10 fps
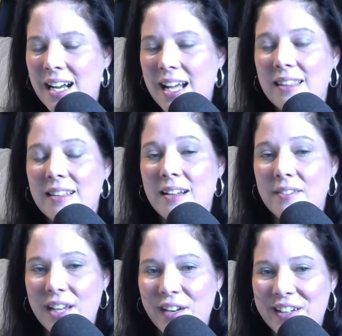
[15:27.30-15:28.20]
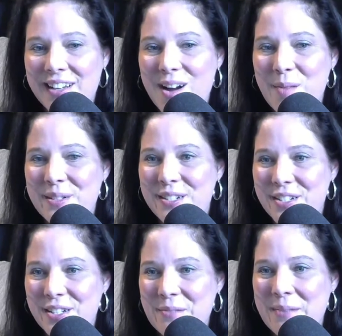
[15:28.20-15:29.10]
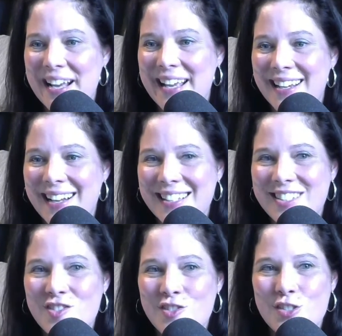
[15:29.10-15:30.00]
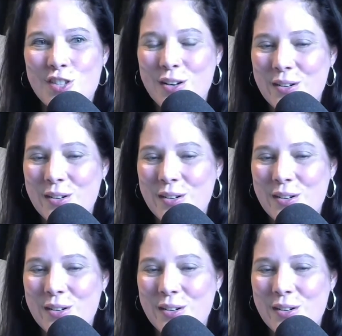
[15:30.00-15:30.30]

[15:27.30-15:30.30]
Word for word: I love Karen Carpenter too, Mike. I so